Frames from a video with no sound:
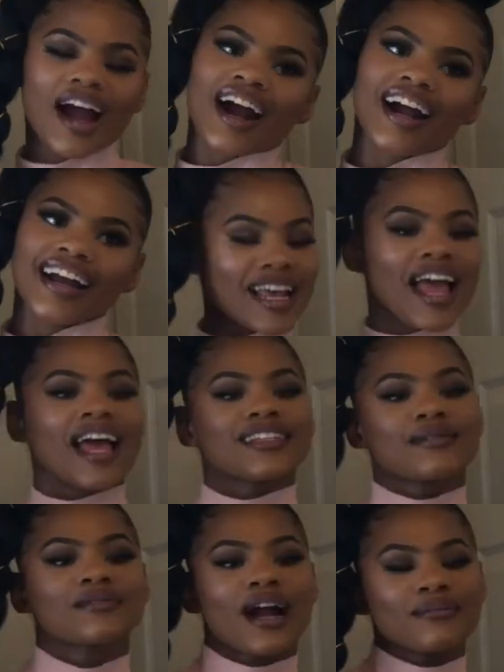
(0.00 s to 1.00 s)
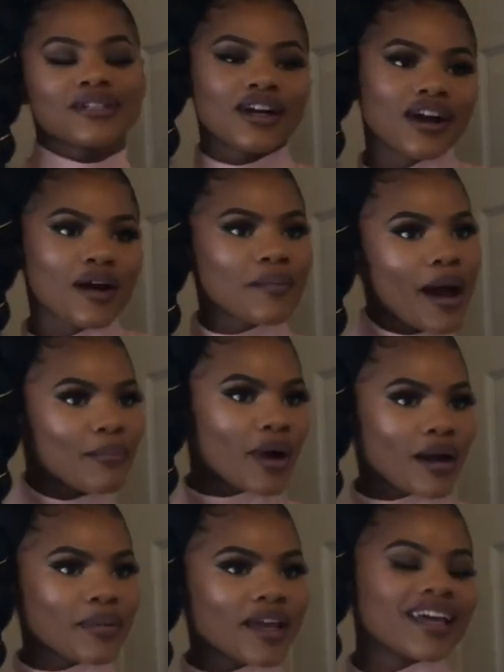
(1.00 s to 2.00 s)
Alright, subscribe to your girl Brown
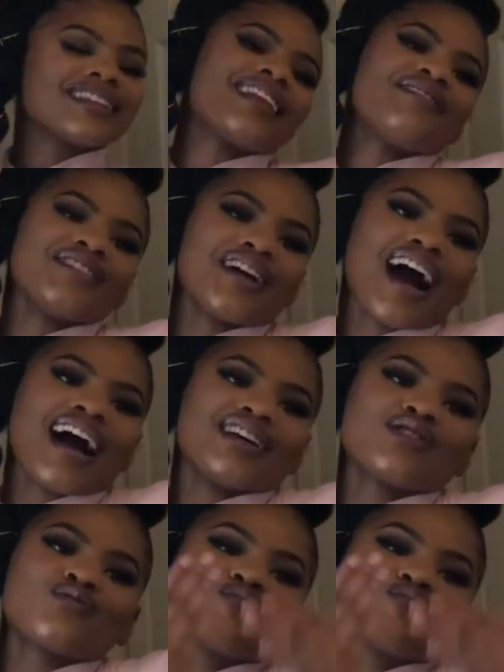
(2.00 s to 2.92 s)
Barbie. Love you guys.